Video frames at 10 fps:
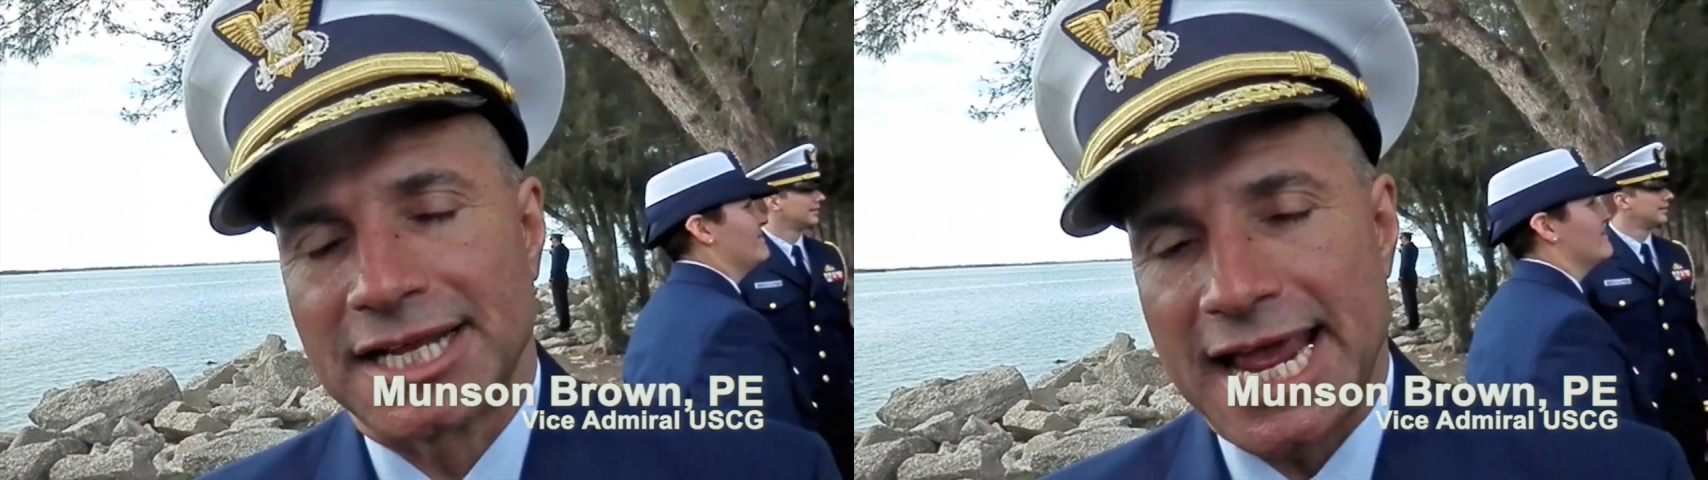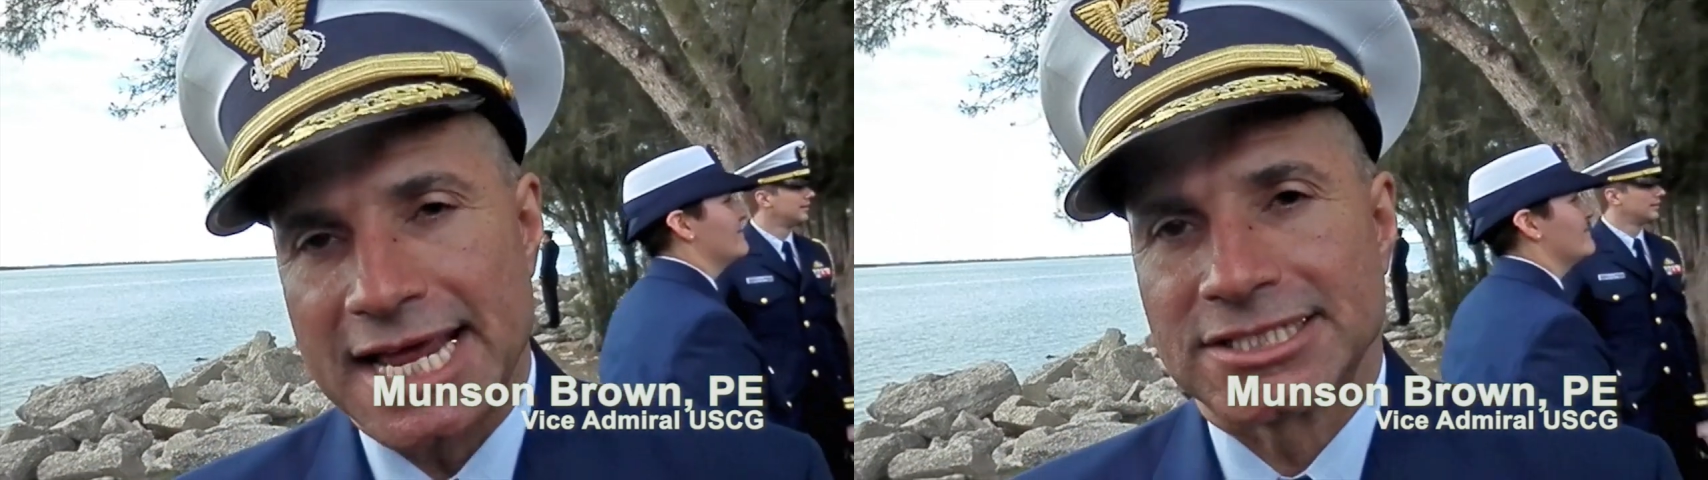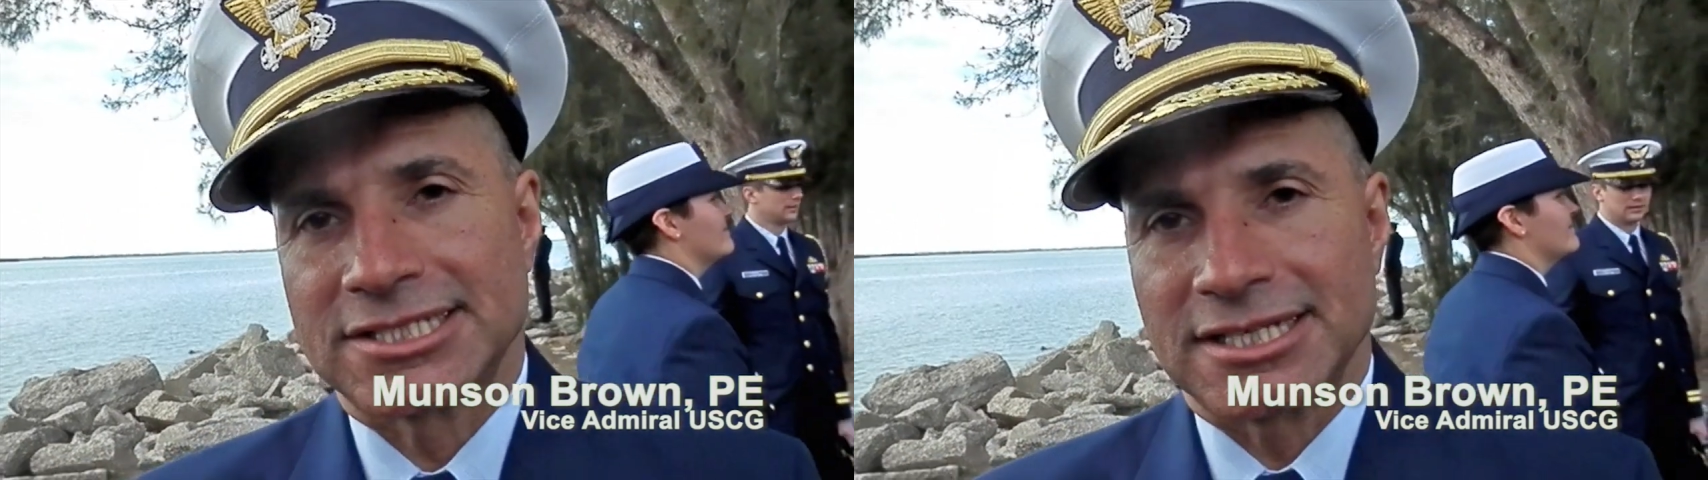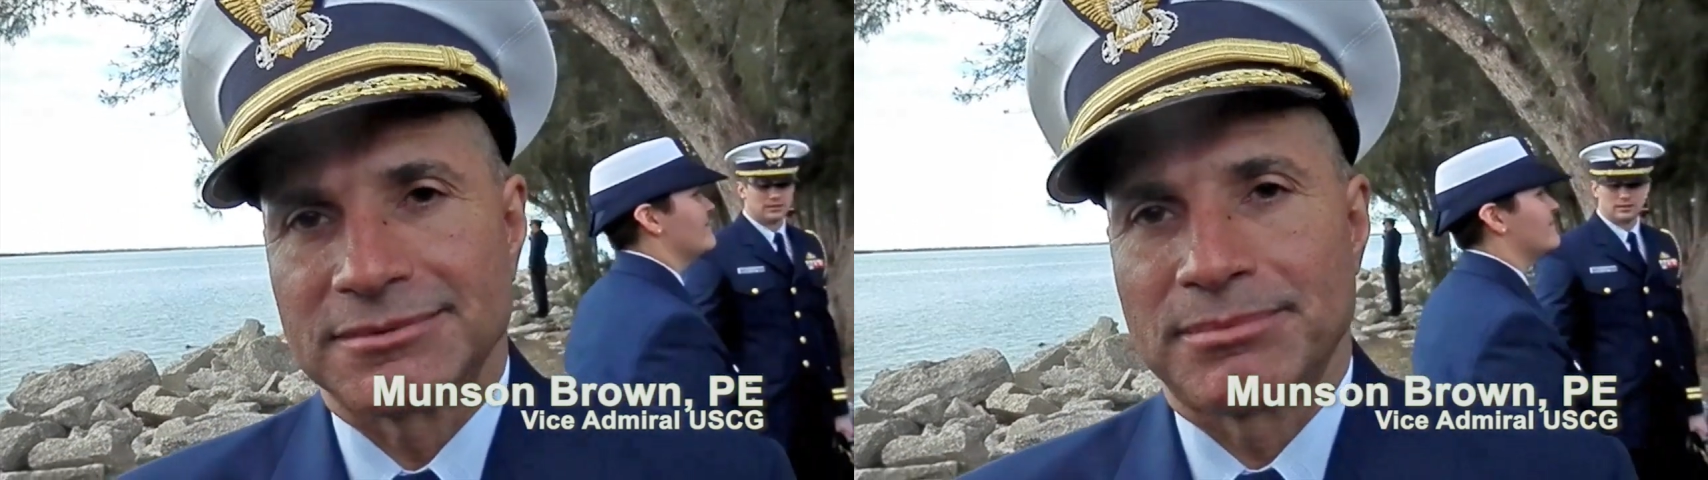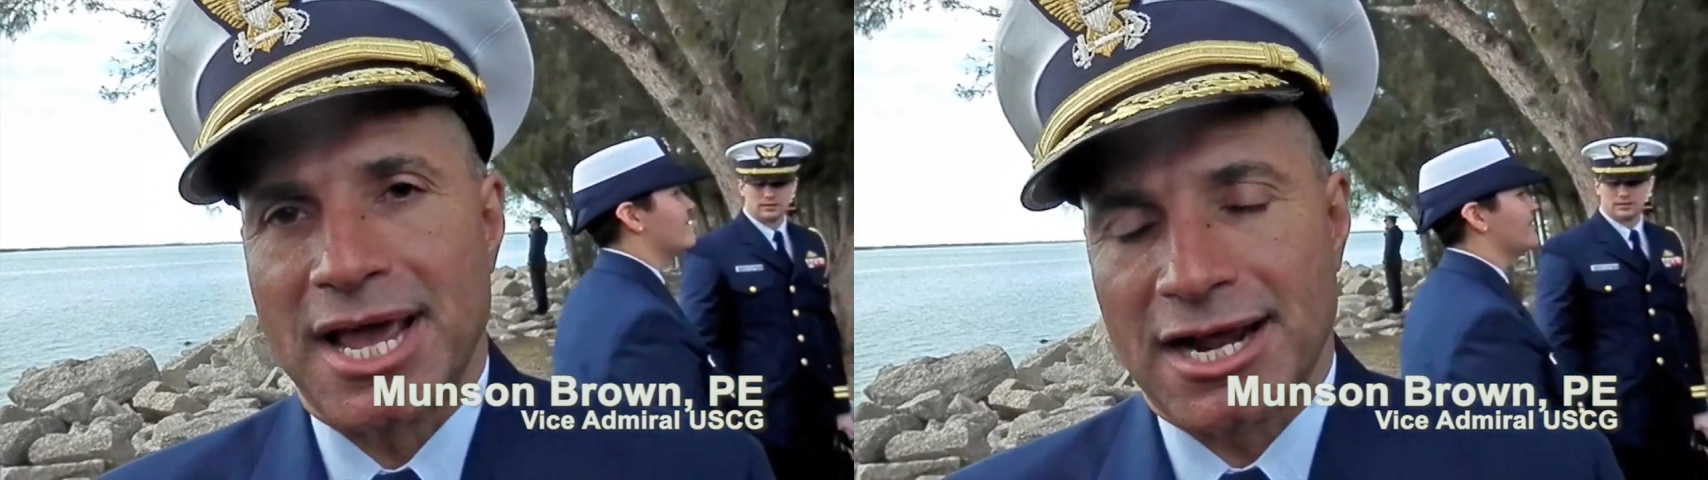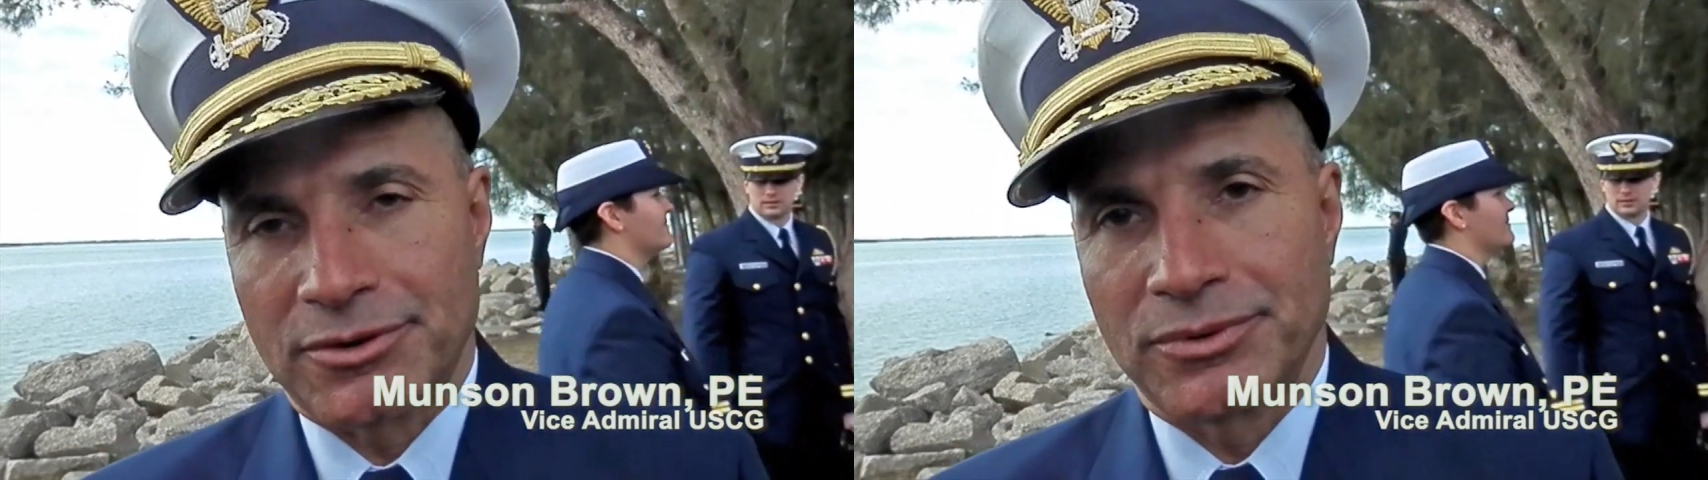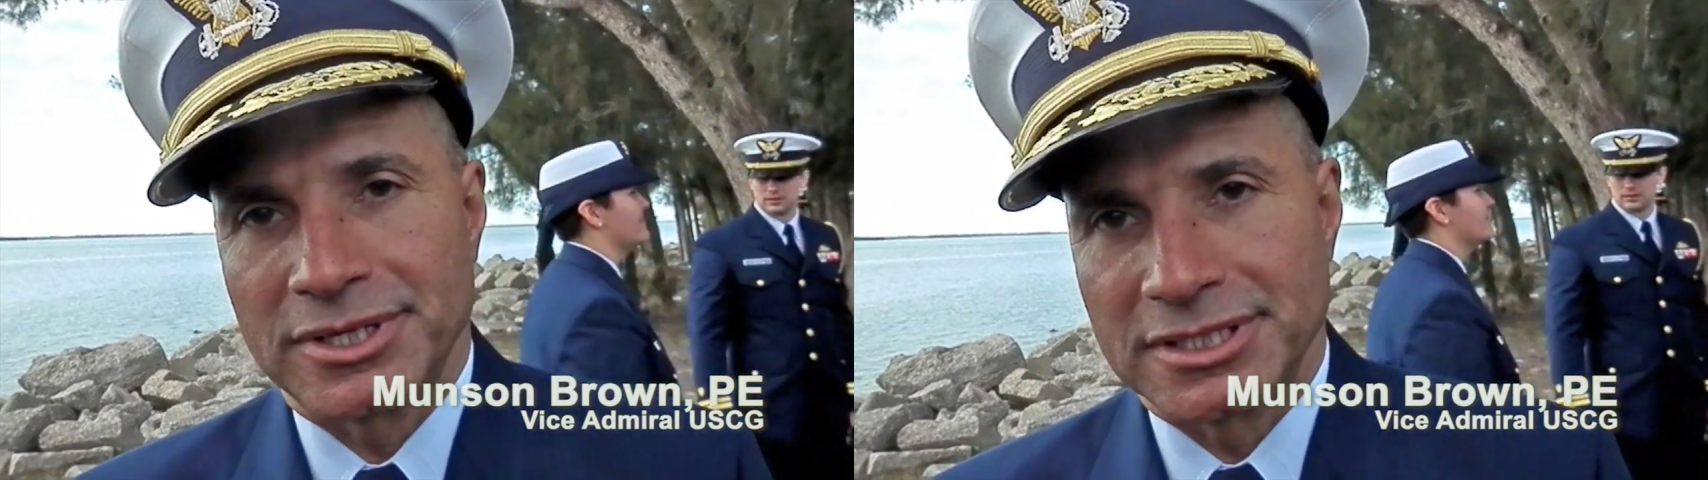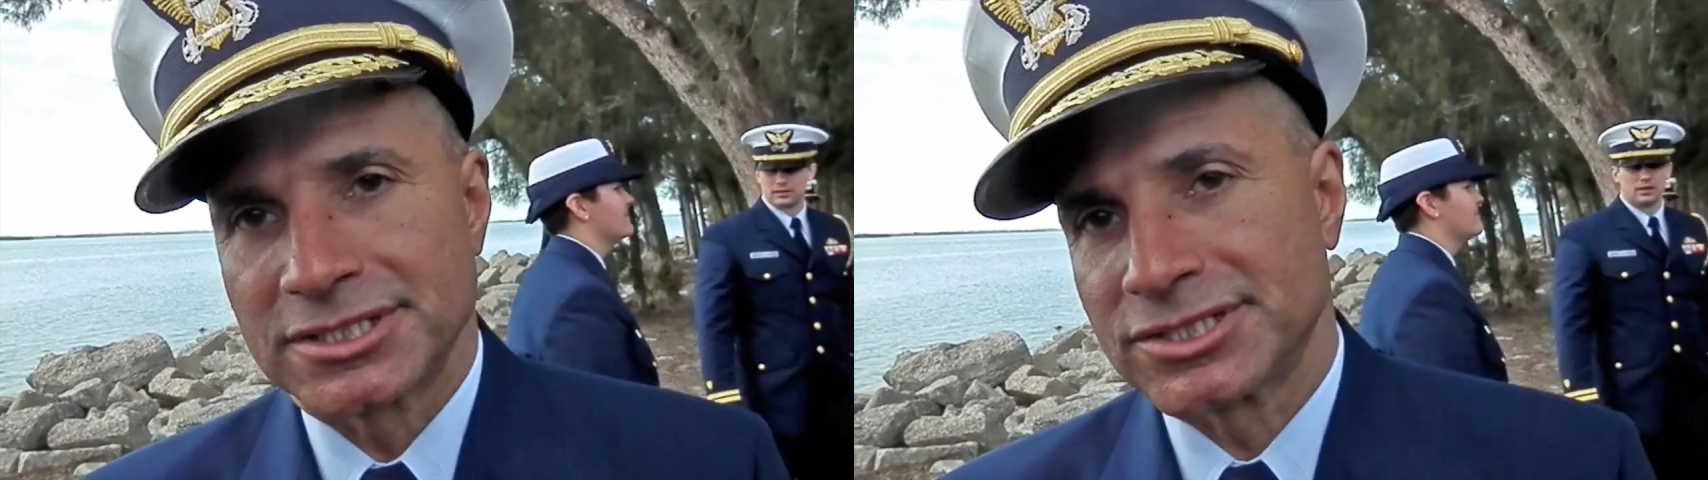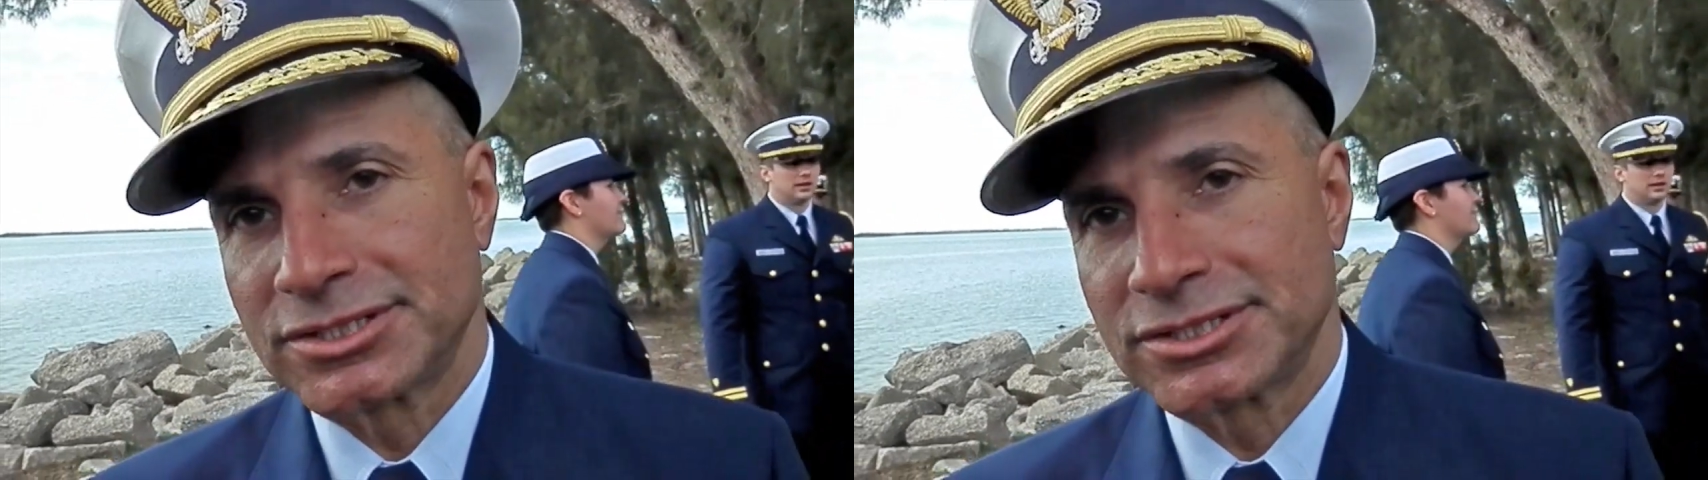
ensign back when this